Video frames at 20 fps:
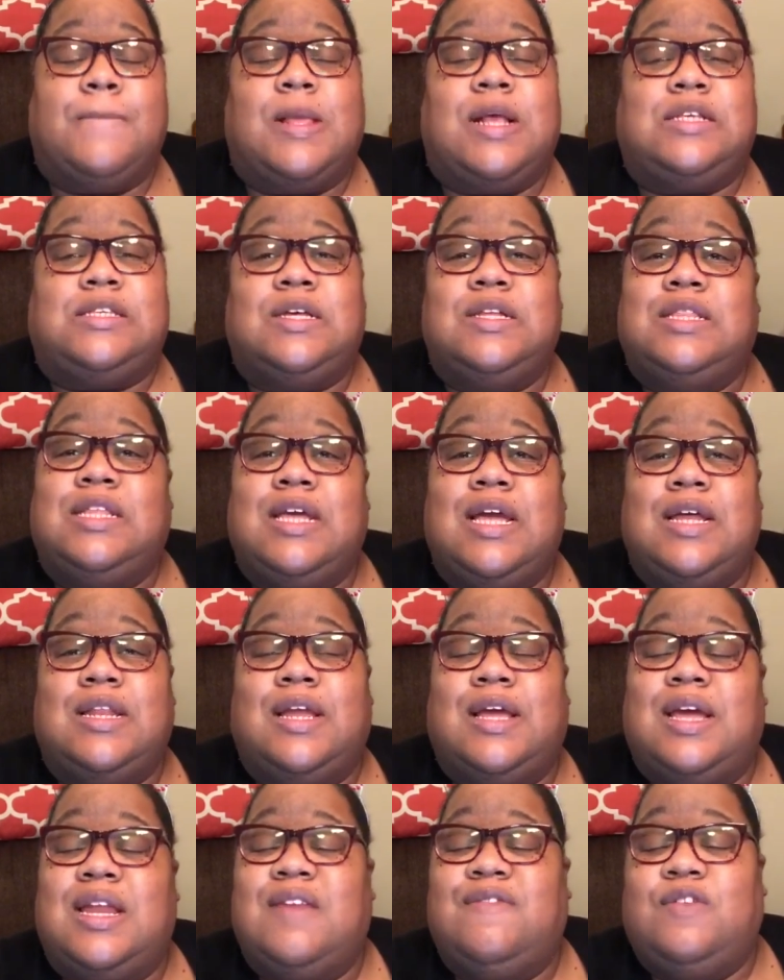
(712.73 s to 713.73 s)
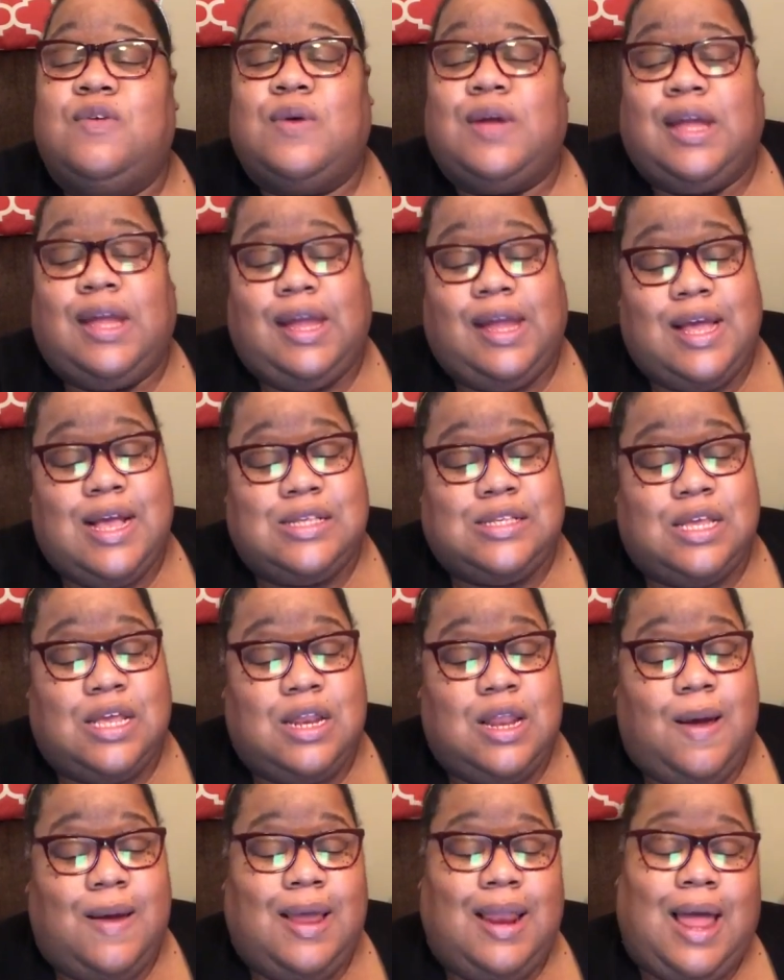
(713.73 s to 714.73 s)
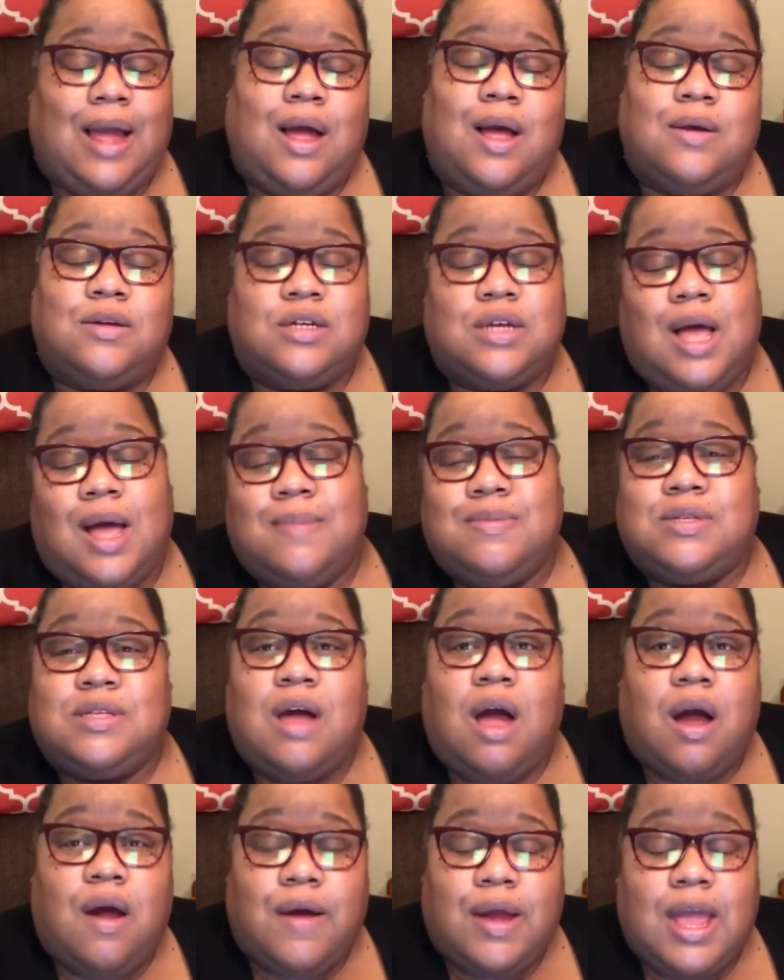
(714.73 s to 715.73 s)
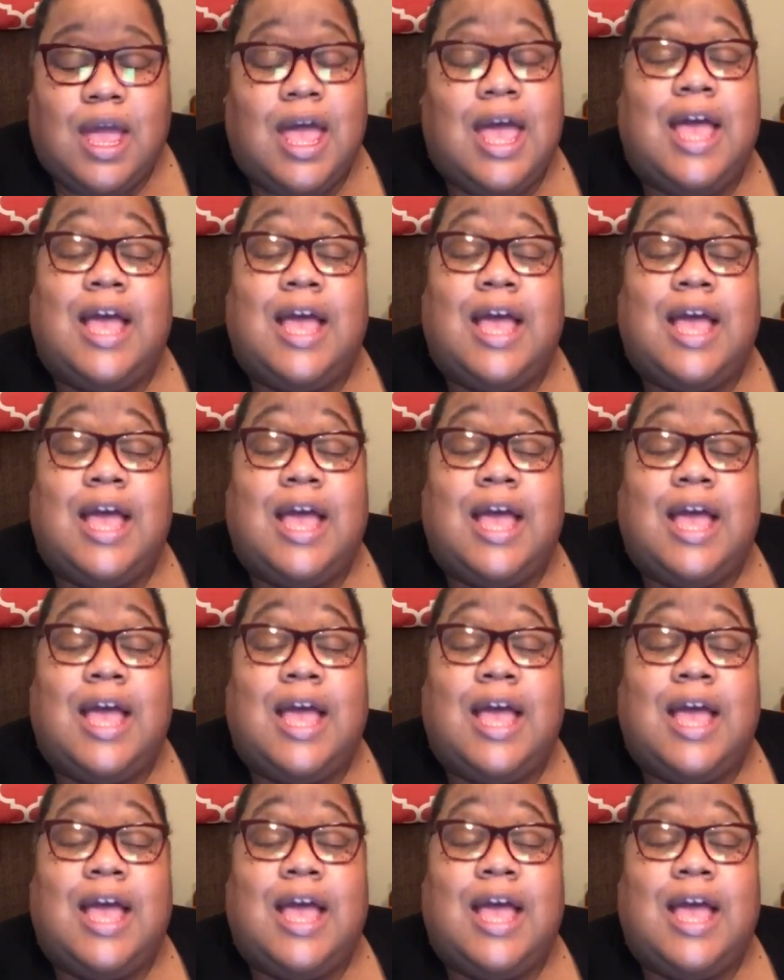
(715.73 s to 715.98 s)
So then the interview ends, and you know, he like, oh, I'm sorry.